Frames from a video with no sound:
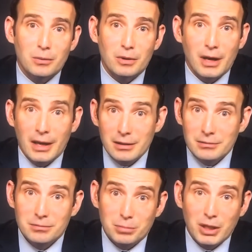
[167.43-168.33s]
We're
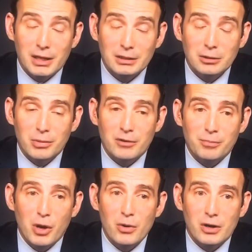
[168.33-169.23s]
and playing a little bit
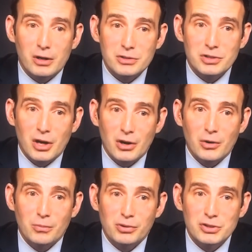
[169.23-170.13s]
of poker.
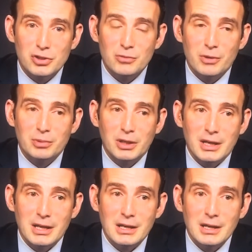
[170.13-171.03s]
So
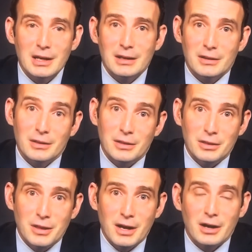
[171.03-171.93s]
presumably
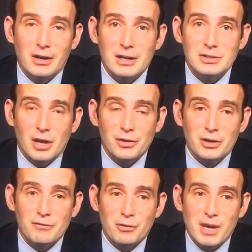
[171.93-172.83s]
there is
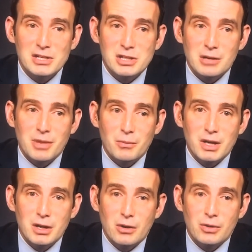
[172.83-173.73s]
other information. I mean,
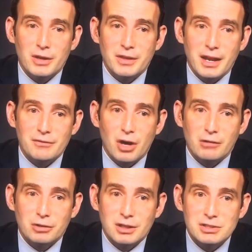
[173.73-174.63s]
we know that they have
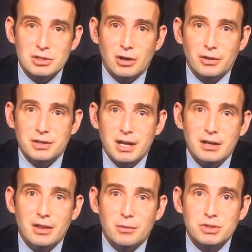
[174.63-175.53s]
not released all the
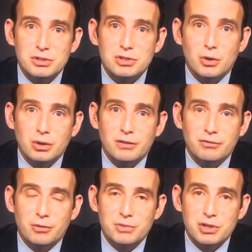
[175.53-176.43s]
data that was stolen
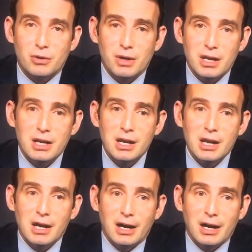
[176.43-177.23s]
from Sony.